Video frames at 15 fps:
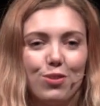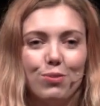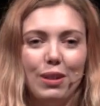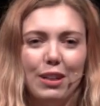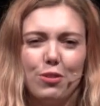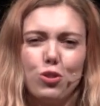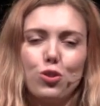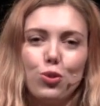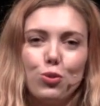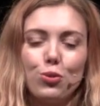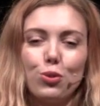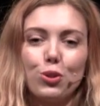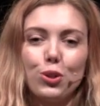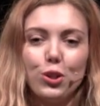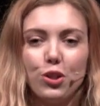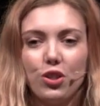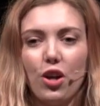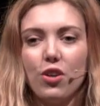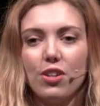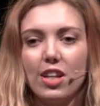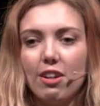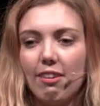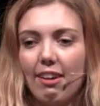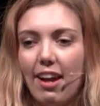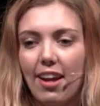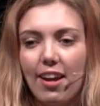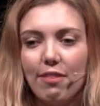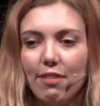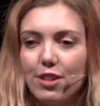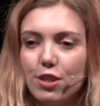uh, should or could only create
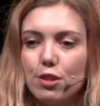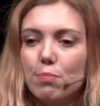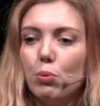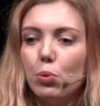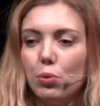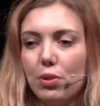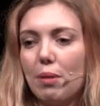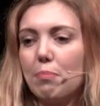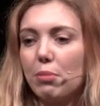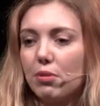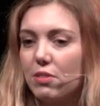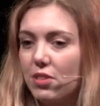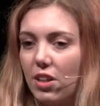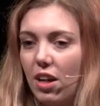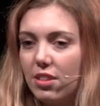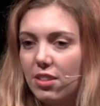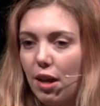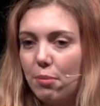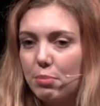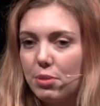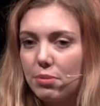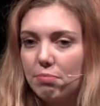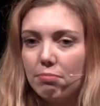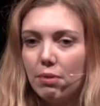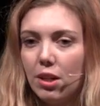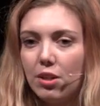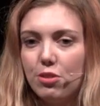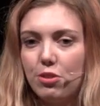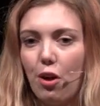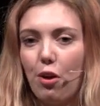a very small number of startups.
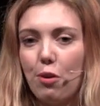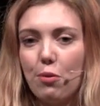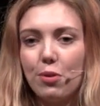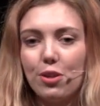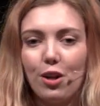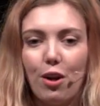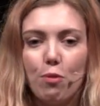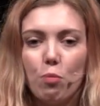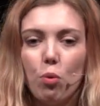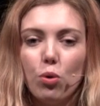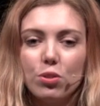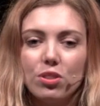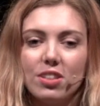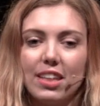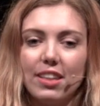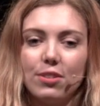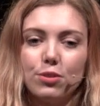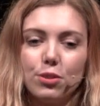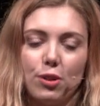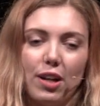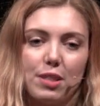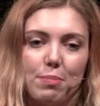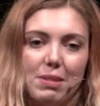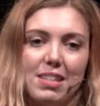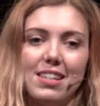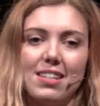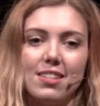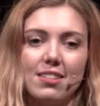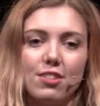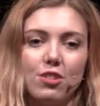So, you know, what skills or
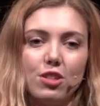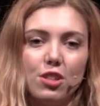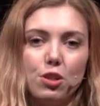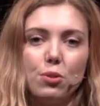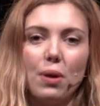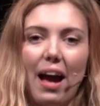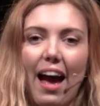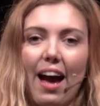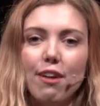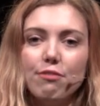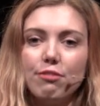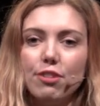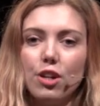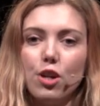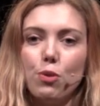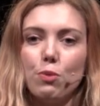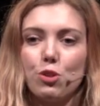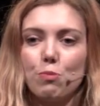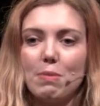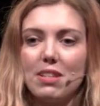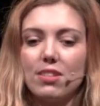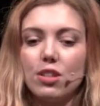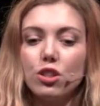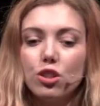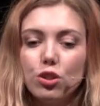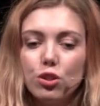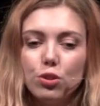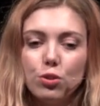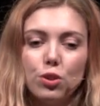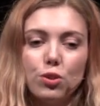expertise do you have, which means that
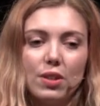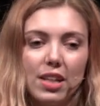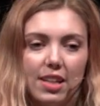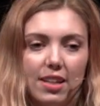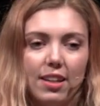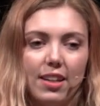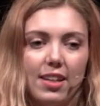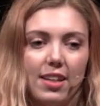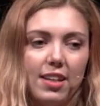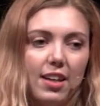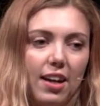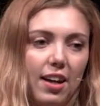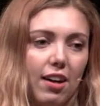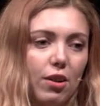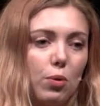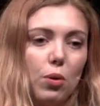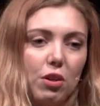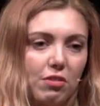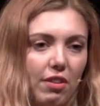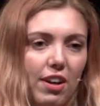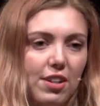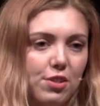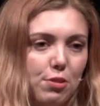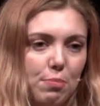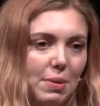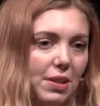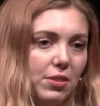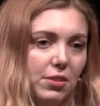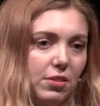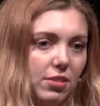you uniquely uh, are qualified to
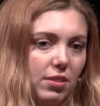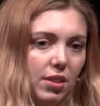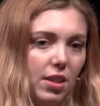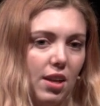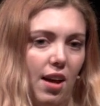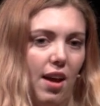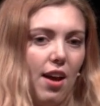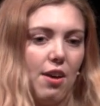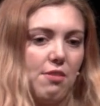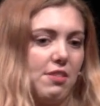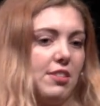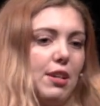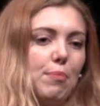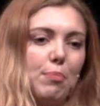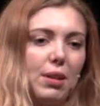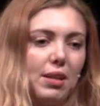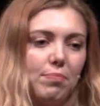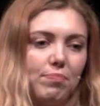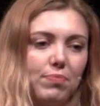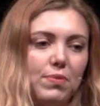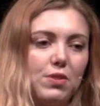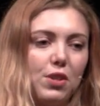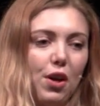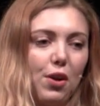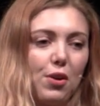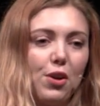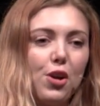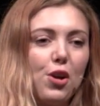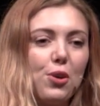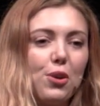build uh, this company? So
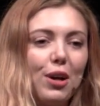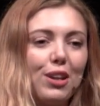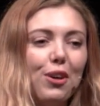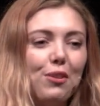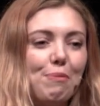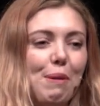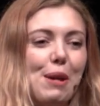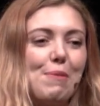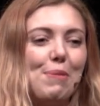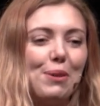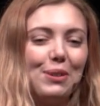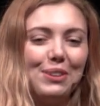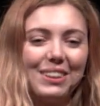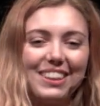a lot of people